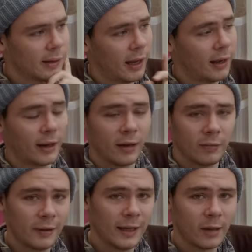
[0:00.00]
and
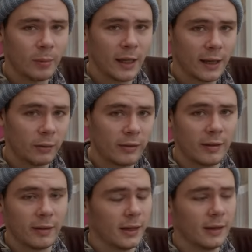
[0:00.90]
feeling a bit
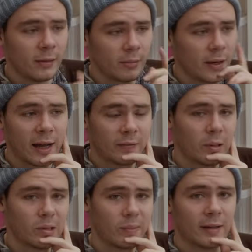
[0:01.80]
guilty that he didn't react
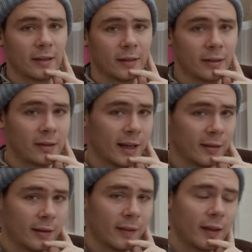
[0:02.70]
very dramatically to death.
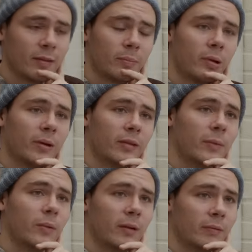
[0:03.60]
And that surprised
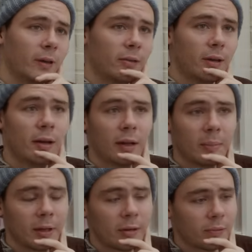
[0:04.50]
me when I first heard it,
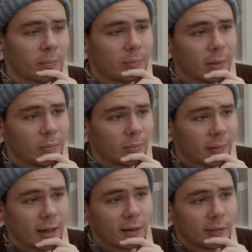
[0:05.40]
because from my
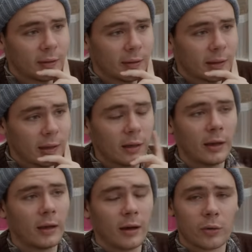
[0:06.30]
perspective,
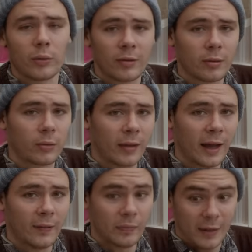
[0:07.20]
I'd always thought
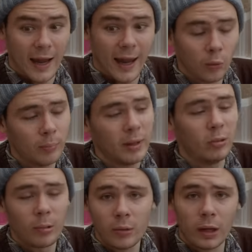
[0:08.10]
that helped me
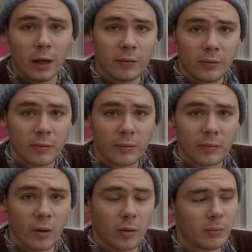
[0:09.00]
through life,
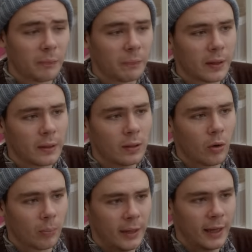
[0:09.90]
not
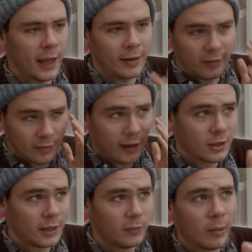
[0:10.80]
not being
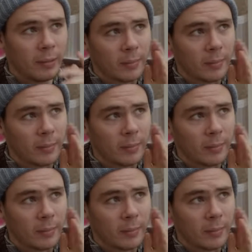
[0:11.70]
existentially worried